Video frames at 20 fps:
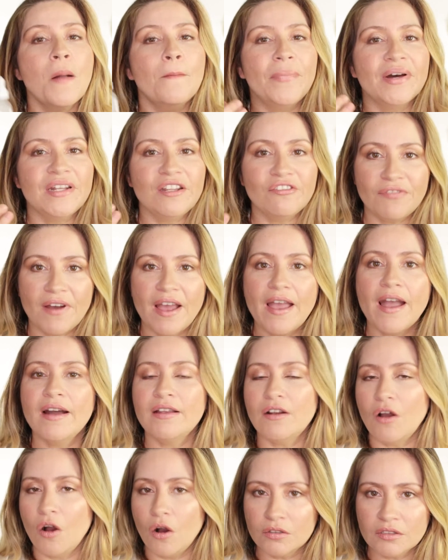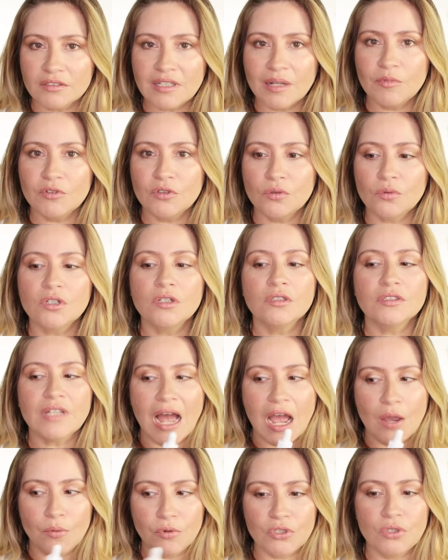But if I had all the time in the world,
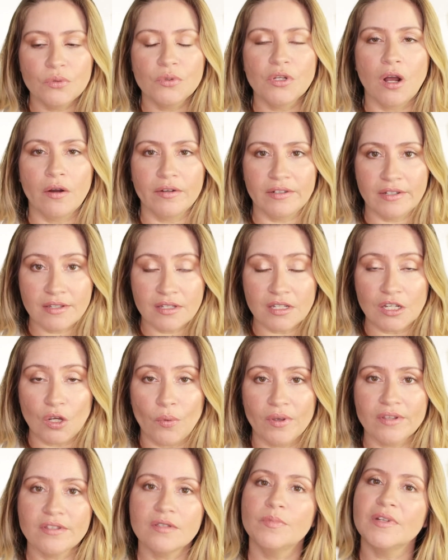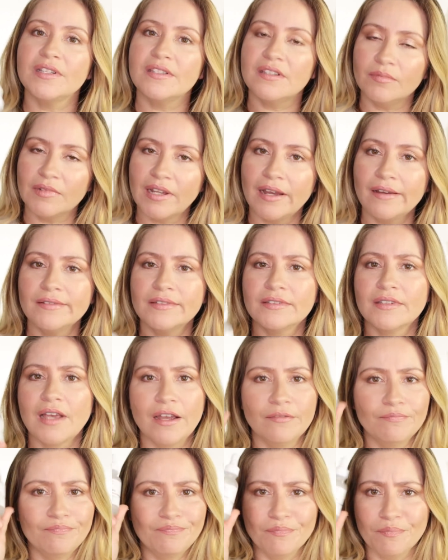I would do it all in a sequence. But sometimes
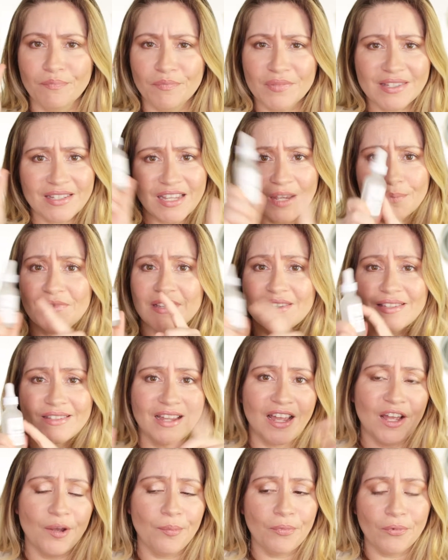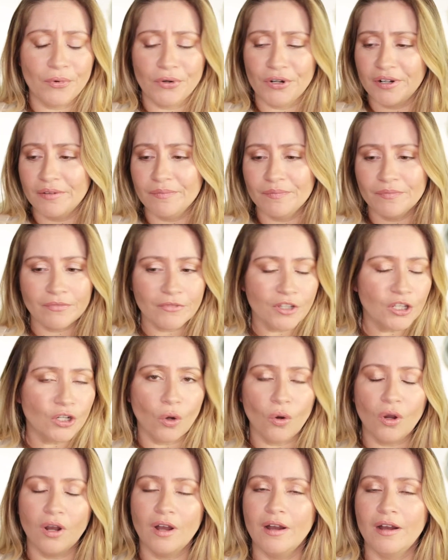I skip the step or, you
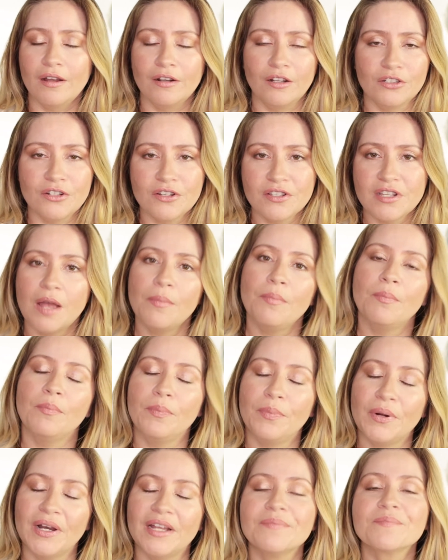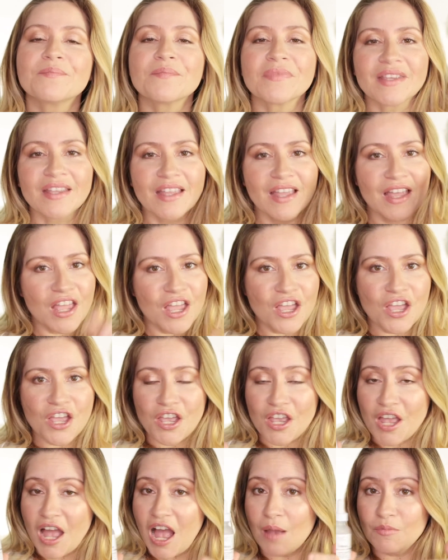know, another step, but
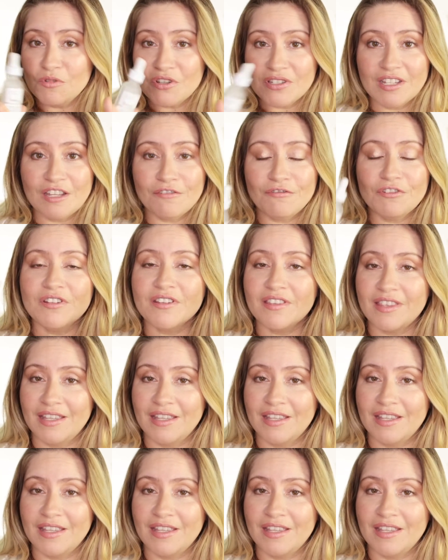I'm just giving the